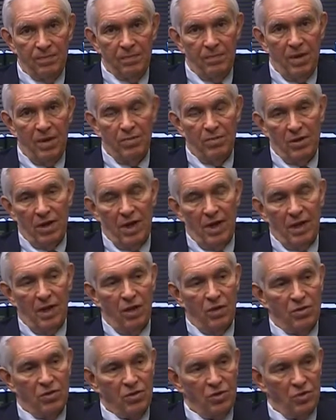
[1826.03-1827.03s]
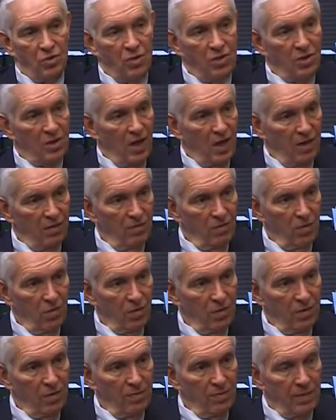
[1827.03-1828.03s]
Pepperdine Law School in
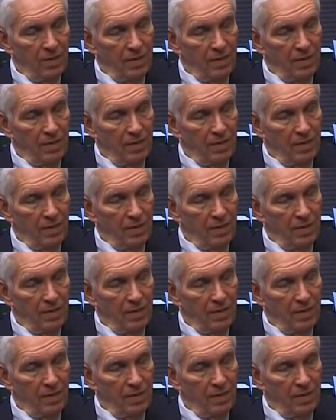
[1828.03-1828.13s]
California.